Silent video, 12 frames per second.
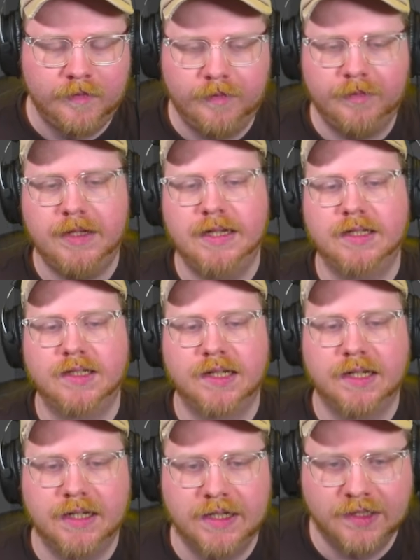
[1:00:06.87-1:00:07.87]
is
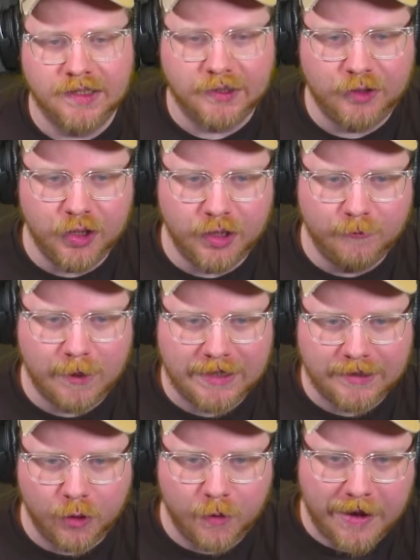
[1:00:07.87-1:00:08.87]
a good way
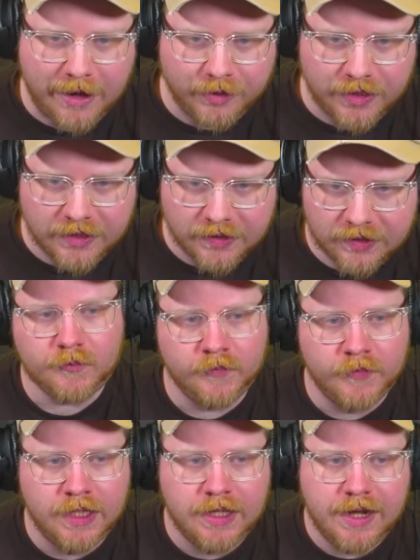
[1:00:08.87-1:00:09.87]
to go about this.
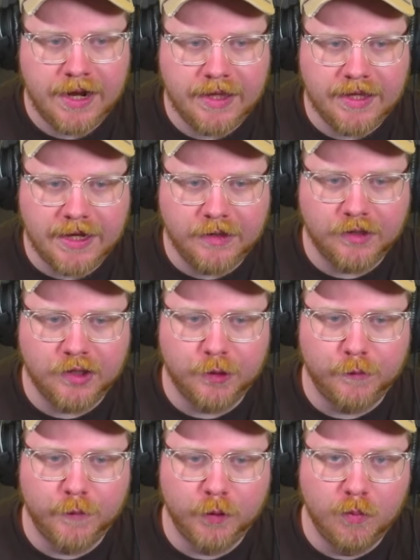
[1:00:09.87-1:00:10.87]
And then so
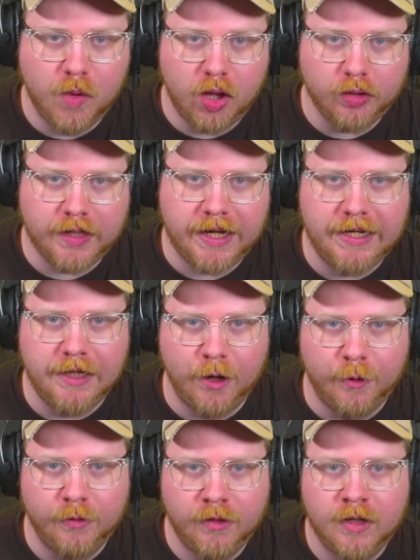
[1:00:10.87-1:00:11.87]
for
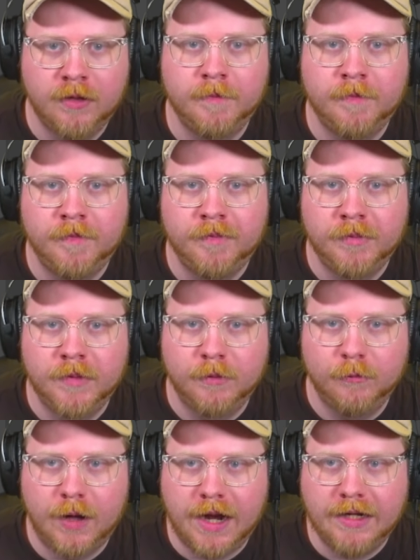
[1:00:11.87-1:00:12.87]
Volcano,
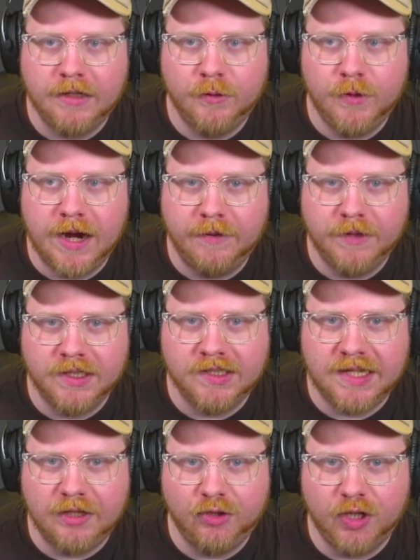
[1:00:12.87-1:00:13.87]
right, you have the
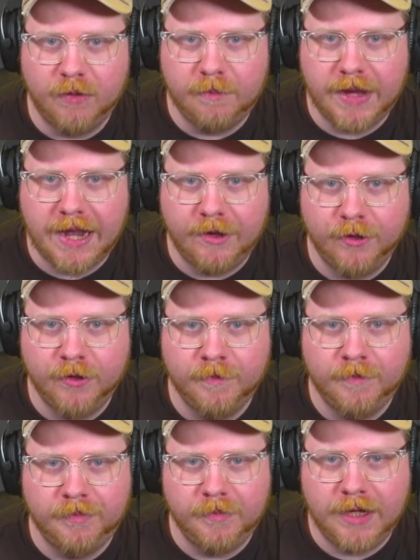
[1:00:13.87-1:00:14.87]
set jump
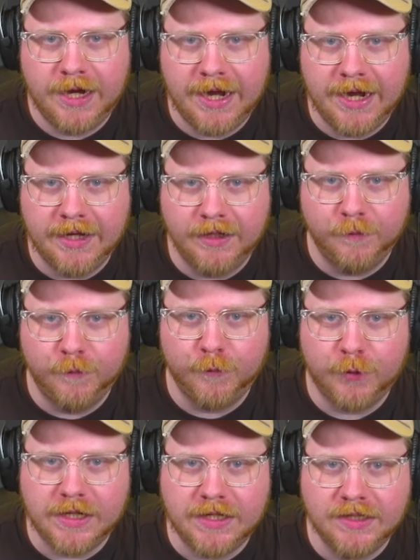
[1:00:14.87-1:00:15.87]
pattern and
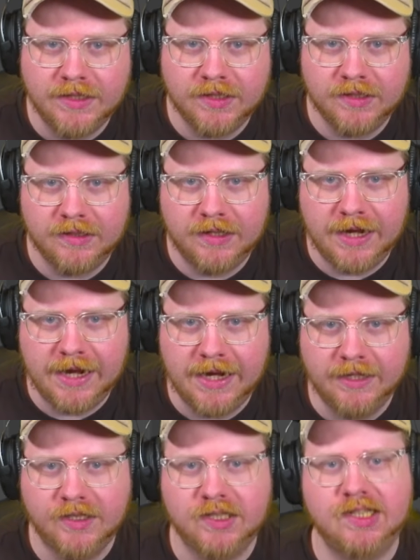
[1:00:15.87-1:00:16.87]
freeze
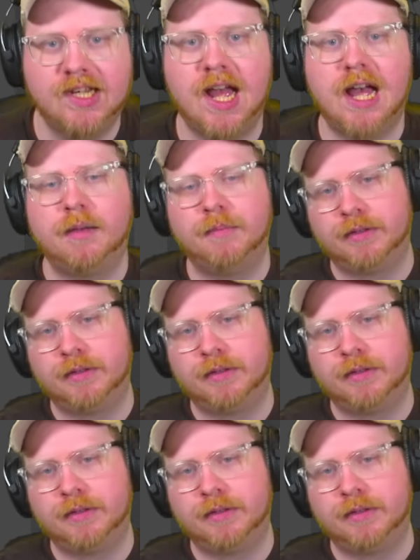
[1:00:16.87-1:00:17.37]
and stop.